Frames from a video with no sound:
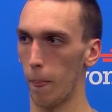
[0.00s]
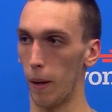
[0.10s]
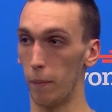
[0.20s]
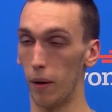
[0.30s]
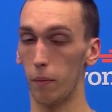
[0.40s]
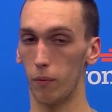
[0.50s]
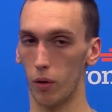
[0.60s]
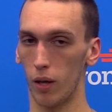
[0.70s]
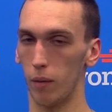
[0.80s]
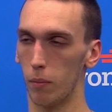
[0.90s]
I'm happy for
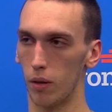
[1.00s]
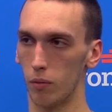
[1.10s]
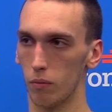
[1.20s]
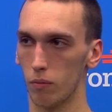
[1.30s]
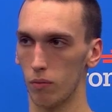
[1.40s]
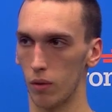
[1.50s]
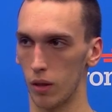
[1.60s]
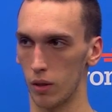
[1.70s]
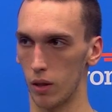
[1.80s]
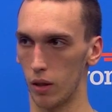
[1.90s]
that, but I
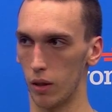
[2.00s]
just got to